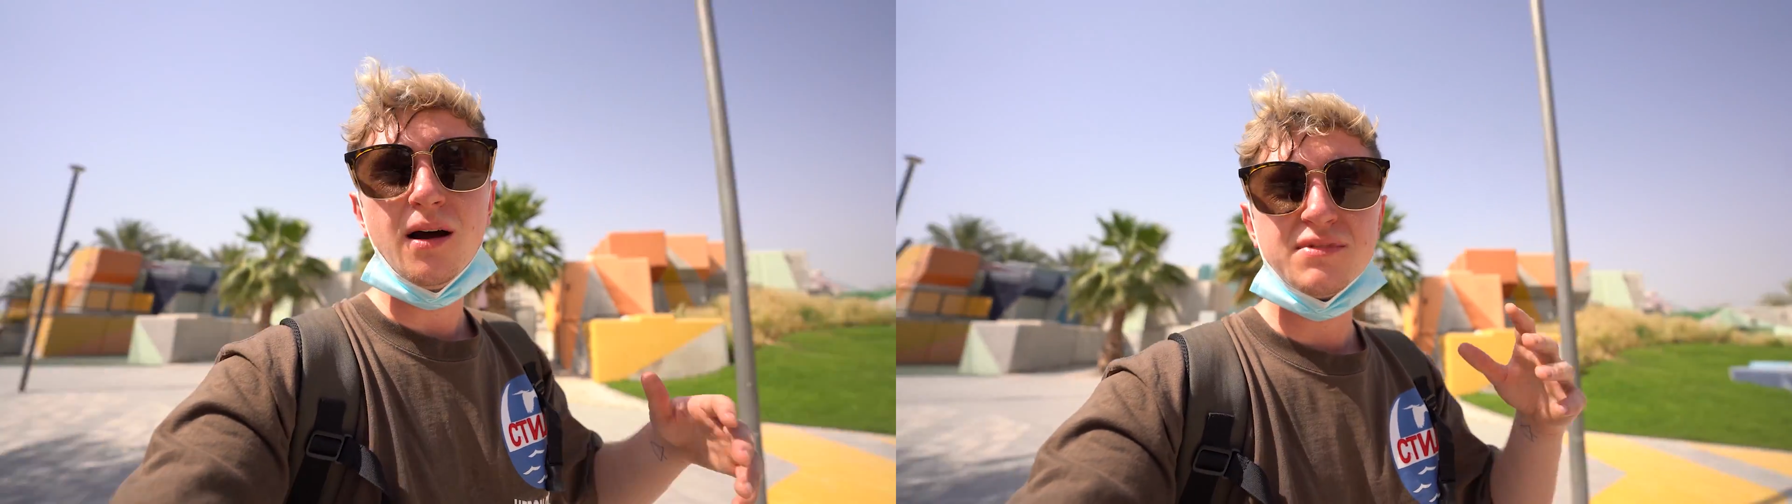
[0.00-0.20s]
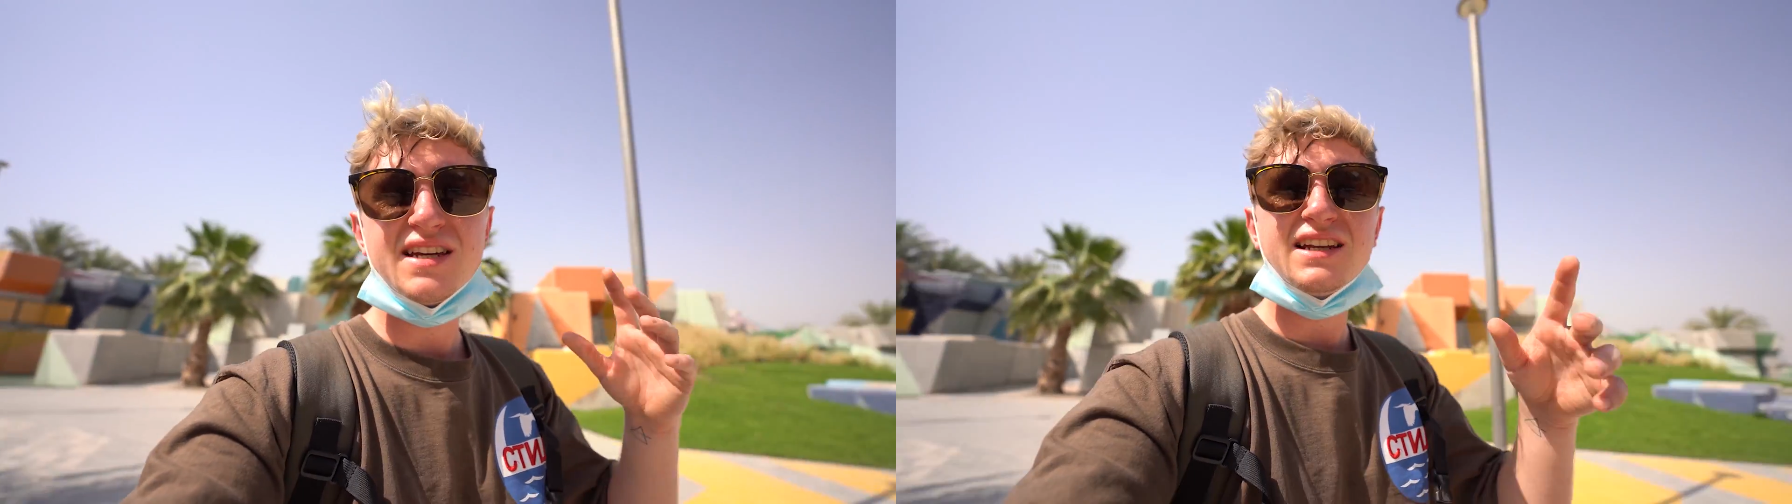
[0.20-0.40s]

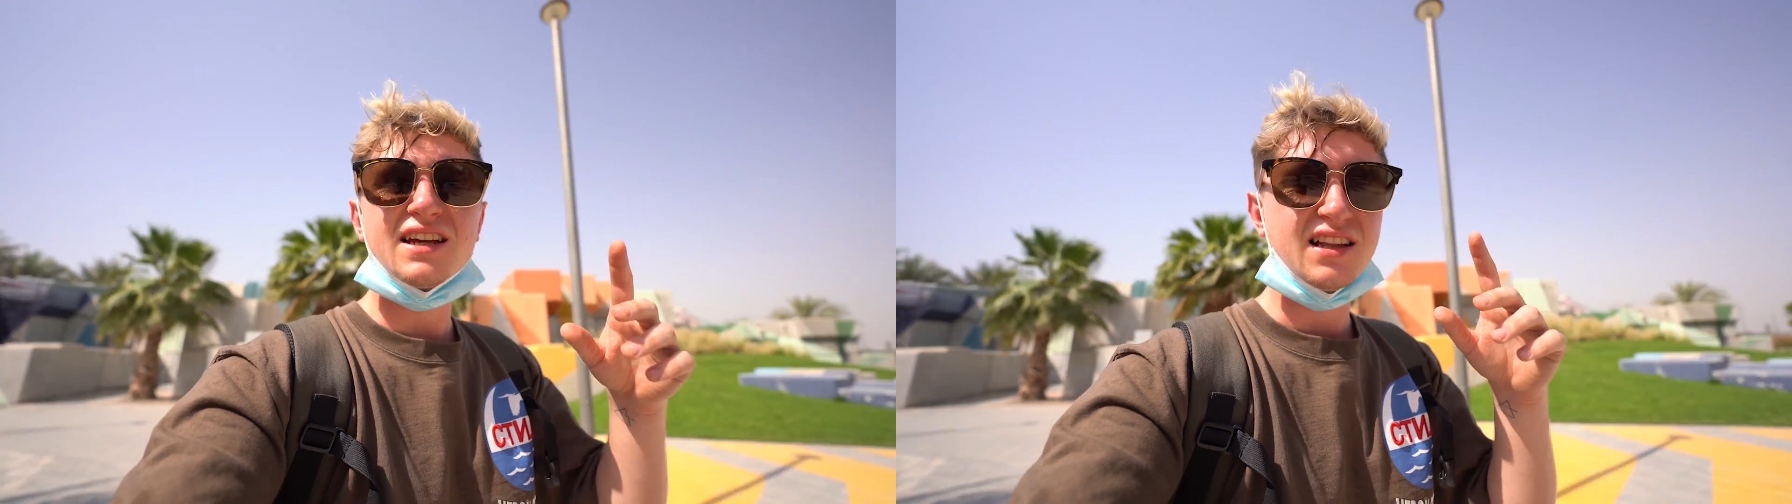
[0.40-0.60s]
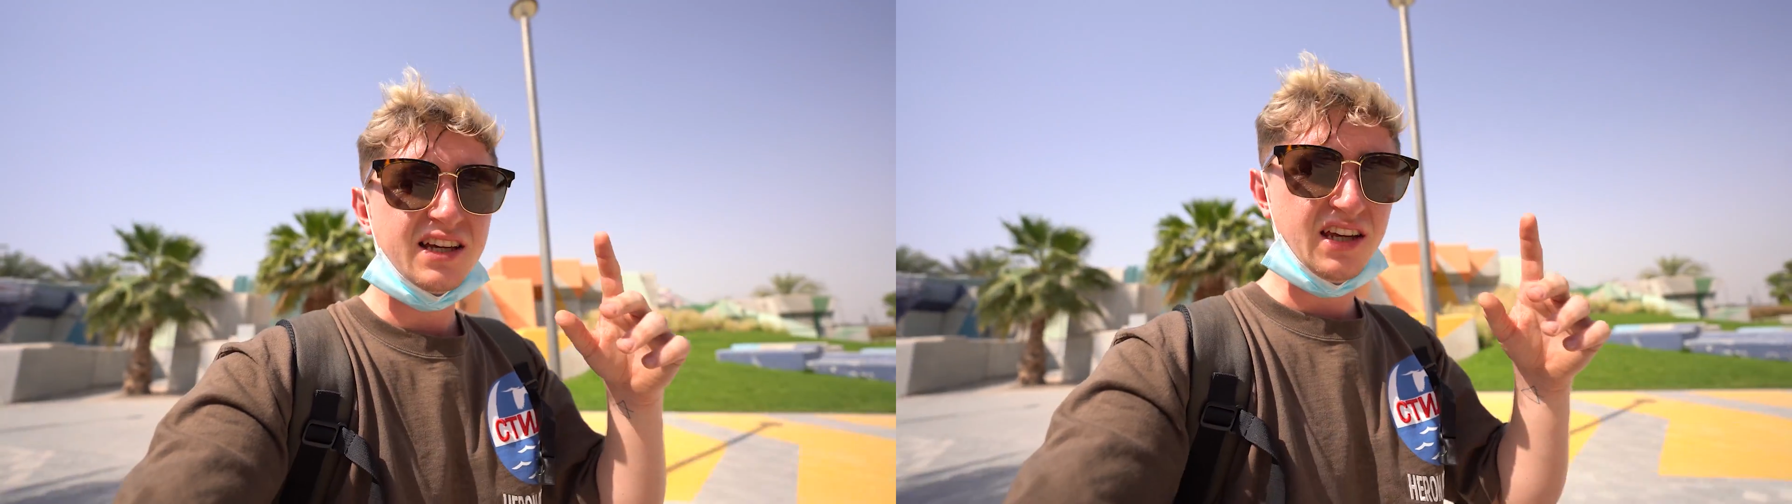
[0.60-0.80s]

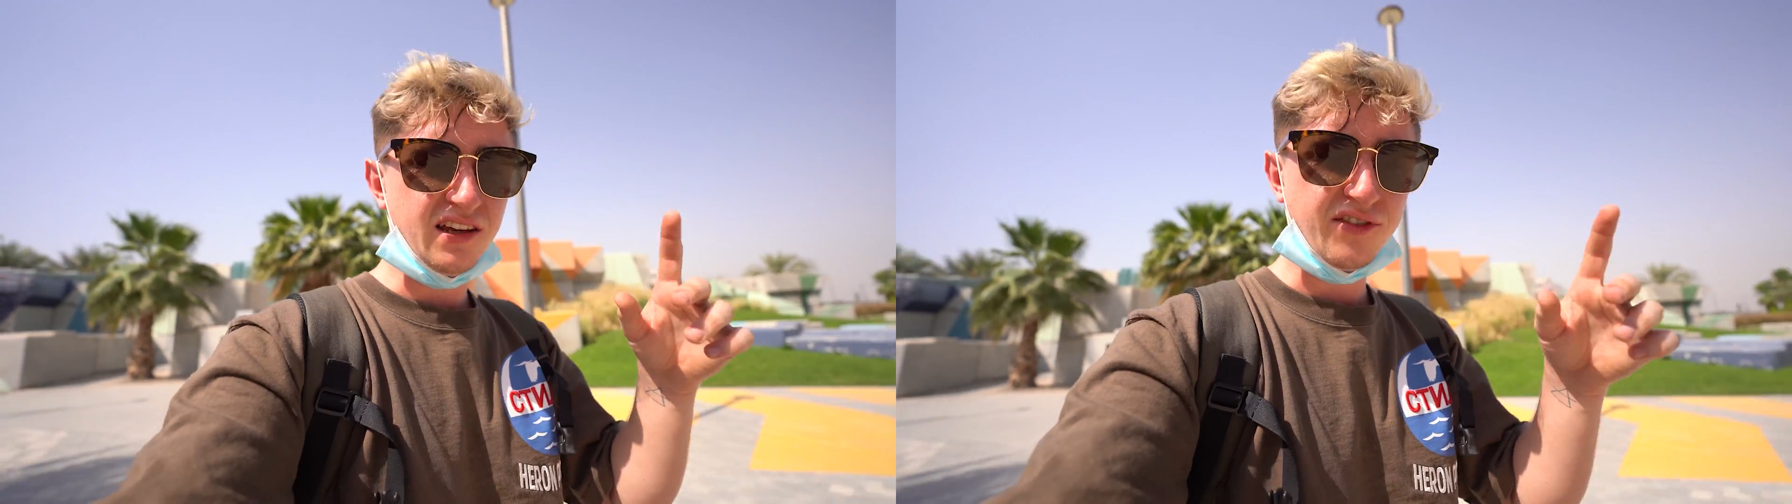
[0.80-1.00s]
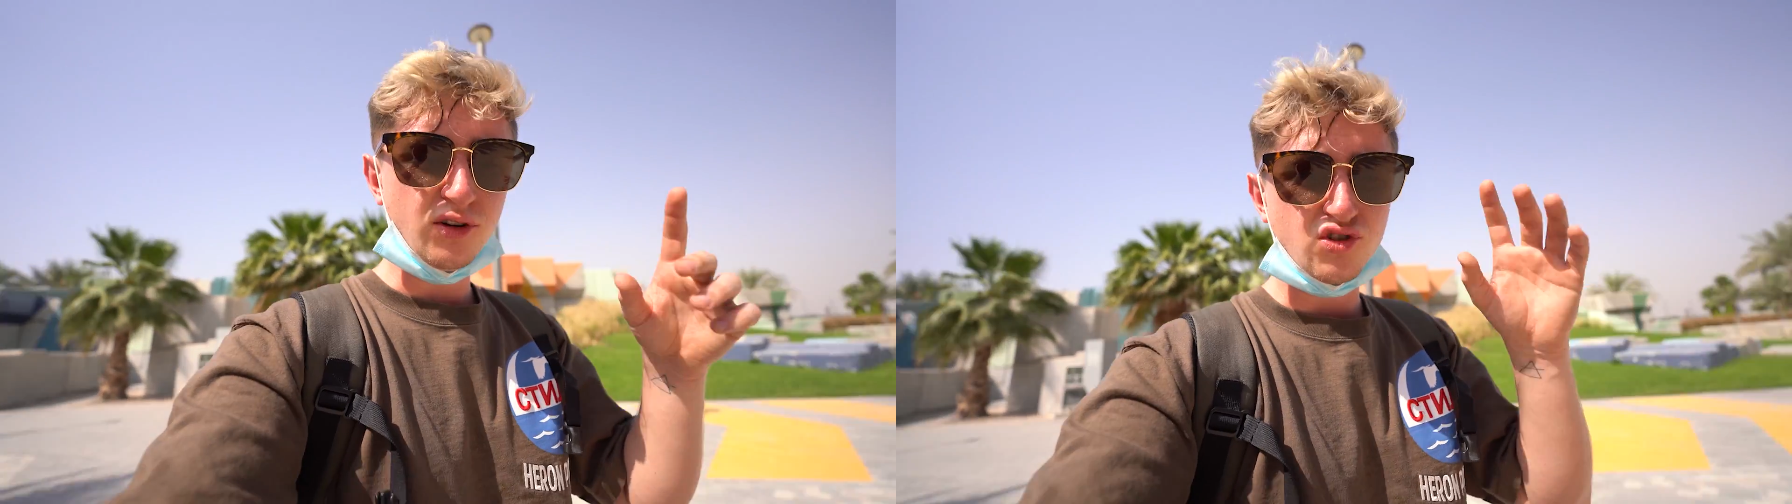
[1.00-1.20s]
Technically,
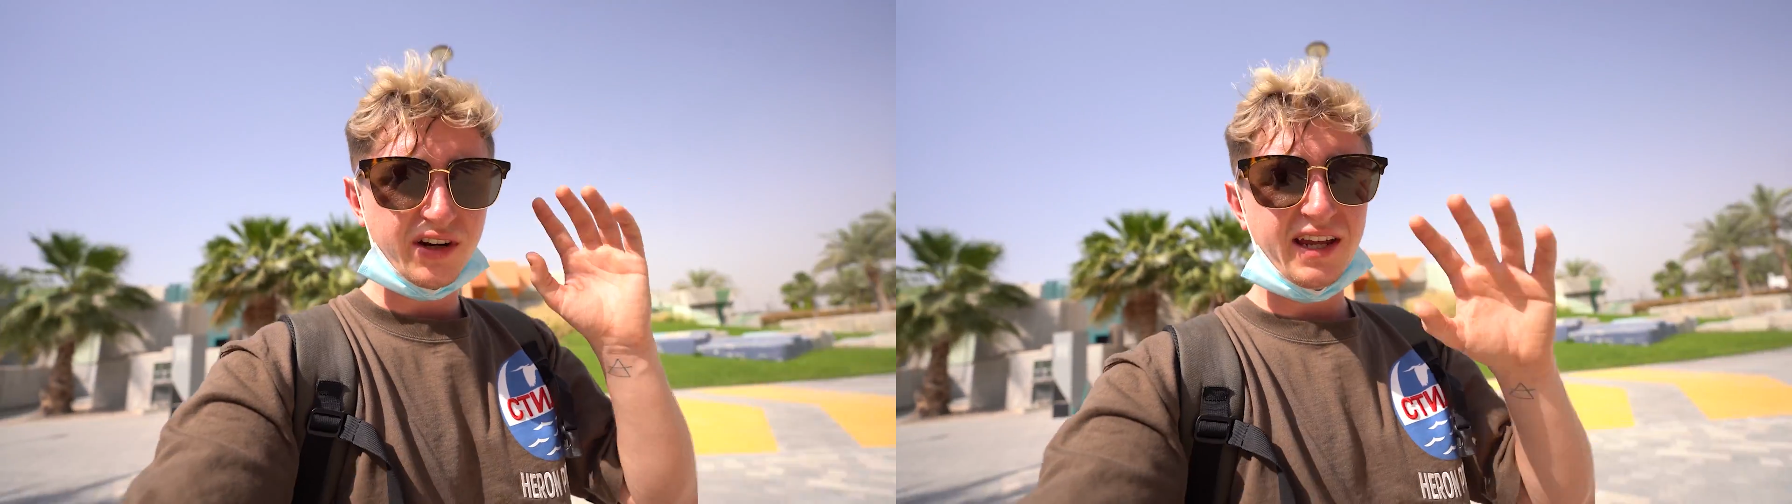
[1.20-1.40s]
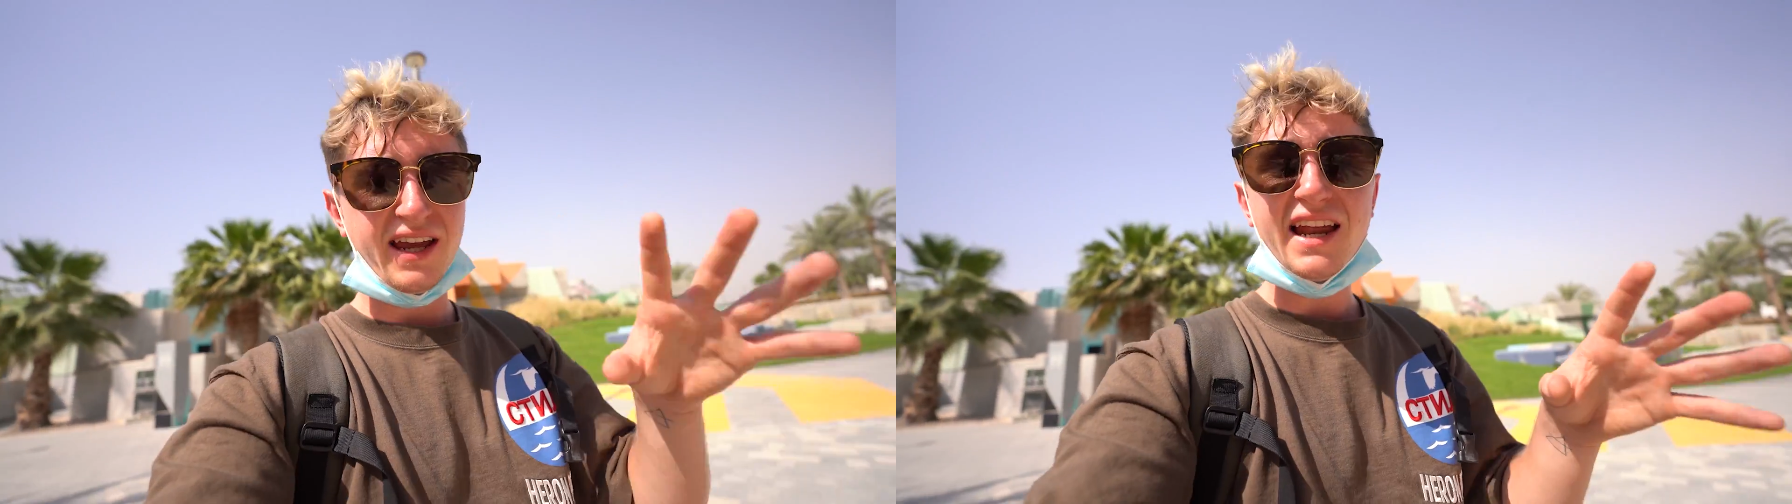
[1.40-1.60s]
if you're
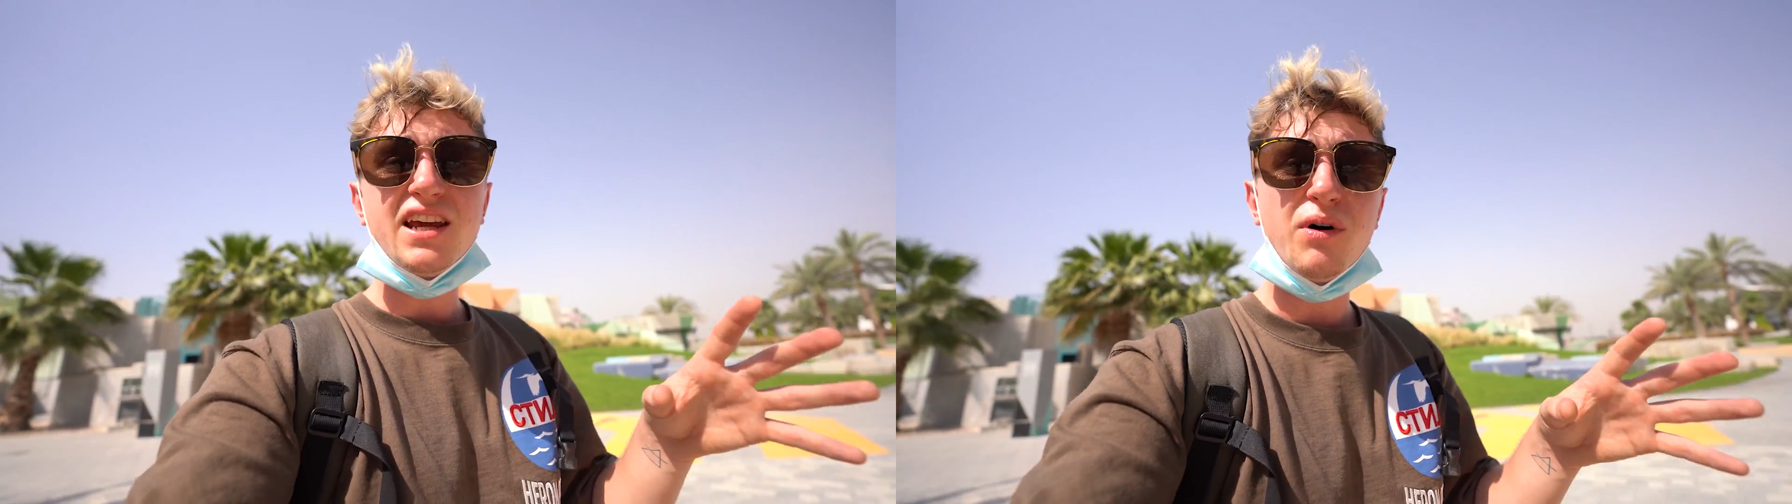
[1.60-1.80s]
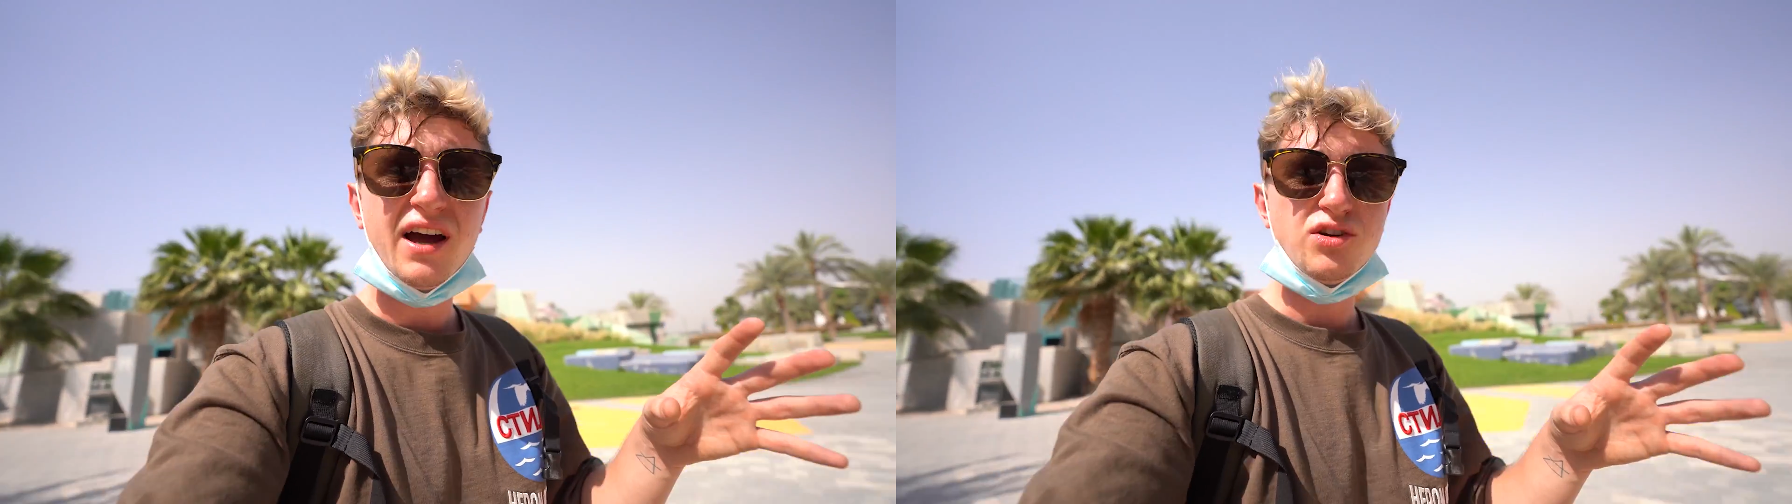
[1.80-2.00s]
drinking anywhere,